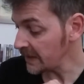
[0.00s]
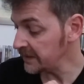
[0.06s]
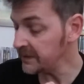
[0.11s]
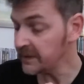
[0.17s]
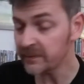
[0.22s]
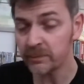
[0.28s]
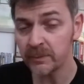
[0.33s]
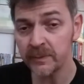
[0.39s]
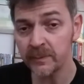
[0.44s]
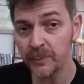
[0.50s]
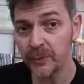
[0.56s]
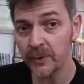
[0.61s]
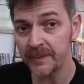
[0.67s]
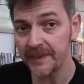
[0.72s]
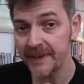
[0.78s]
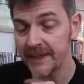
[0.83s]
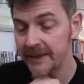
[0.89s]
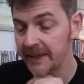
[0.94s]
This one will
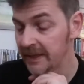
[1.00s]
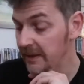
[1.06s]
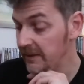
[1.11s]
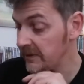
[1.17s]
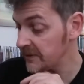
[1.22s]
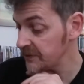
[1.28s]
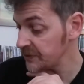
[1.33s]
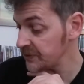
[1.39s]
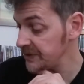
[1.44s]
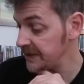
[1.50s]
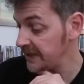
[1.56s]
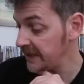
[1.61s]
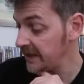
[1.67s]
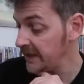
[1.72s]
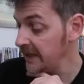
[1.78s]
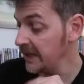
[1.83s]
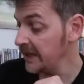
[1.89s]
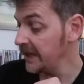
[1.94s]
probably be in the last
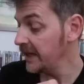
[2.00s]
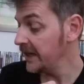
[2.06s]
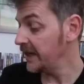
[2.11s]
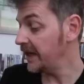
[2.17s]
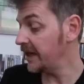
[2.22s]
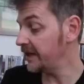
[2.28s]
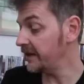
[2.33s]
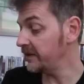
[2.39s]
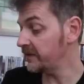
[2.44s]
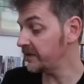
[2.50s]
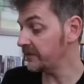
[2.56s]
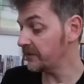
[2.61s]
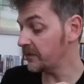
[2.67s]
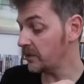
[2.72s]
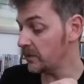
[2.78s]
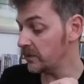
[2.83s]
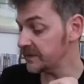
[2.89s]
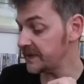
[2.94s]
year. It is,
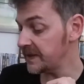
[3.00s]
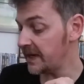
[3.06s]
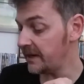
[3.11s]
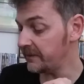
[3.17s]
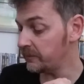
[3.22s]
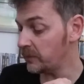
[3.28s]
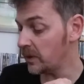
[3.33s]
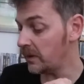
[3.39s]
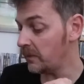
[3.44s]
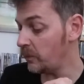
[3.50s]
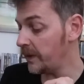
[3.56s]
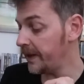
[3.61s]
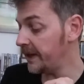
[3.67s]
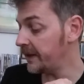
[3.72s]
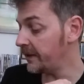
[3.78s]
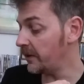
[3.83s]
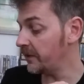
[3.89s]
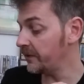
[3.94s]
of course, the Edouard
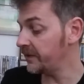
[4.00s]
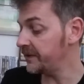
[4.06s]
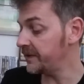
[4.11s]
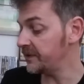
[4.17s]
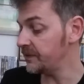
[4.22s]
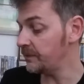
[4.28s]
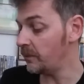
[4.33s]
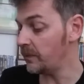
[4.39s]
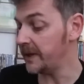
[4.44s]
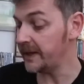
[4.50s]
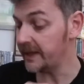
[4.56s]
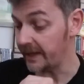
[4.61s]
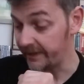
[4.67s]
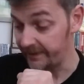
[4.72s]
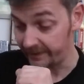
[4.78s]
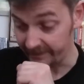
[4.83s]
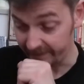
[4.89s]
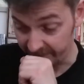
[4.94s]

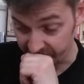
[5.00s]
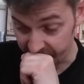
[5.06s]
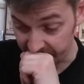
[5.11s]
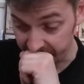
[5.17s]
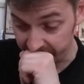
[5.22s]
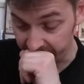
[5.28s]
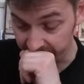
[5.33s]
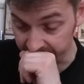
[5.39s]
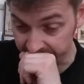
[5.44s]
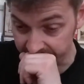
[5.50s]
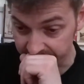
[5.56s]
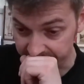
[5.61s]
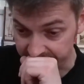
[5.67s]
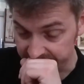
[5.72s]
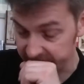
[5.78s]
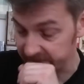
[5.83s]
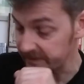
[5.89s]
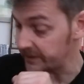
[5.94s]
Weekend Edition,
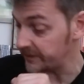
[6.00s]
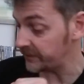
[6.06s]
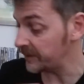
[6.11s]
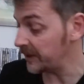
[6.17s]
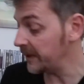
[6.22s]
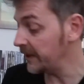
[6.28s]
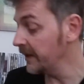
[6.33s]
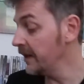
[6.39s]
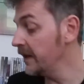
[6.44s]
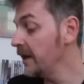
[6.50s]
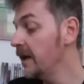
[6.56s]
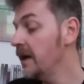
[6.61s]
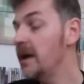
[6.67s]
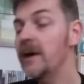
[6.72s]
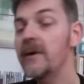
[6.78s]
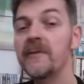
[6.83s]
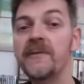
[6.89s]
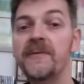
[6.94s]
excuse me,
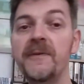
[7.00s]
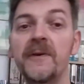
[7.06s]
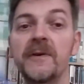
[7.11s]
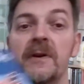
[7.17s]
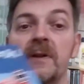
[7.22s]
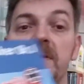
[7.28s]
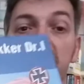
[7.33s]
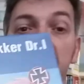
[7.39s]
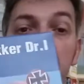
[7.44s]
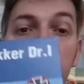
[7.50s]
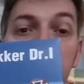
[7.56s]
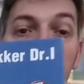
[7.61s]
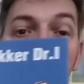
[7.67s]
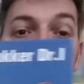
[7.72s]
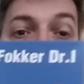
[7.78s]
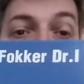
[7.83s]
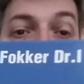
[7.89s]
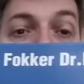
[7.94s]
Fokker
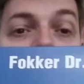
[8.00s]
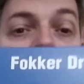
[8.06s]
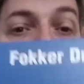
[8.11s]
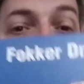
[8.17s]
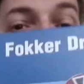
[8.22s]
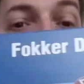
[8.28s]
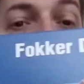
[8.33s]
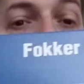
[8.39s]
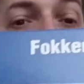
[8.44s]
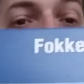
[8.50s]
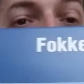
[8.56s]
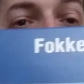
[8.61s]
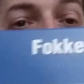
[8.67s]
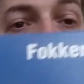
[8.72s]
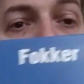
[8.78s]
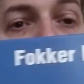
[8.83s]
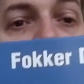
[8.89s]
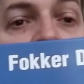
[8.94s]
DR1.
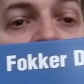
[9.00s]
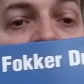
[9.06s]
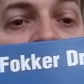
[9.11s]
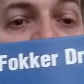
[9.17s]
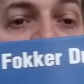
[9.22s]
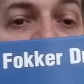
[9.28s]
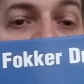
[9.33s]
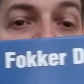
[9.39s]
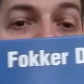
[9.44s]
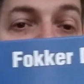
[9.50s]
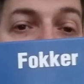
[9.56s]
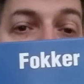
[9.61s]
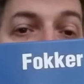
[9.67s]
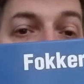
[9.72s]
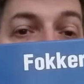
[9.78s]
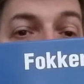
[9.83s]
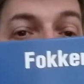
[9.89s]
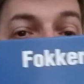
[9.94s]
I've had a look at the
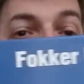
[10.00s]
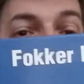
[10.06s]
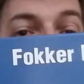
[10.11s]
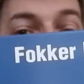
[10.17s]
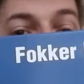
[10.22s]
kit.